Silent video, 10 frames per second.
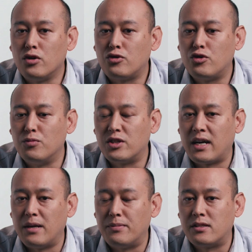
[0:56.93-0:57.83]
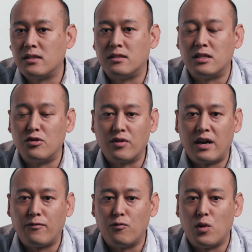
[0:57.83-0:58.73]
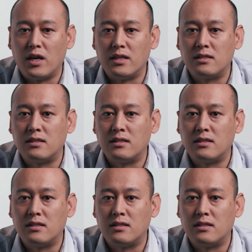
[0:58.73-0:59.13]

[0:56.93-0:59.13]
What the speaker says: tumor types, xenograph-wise,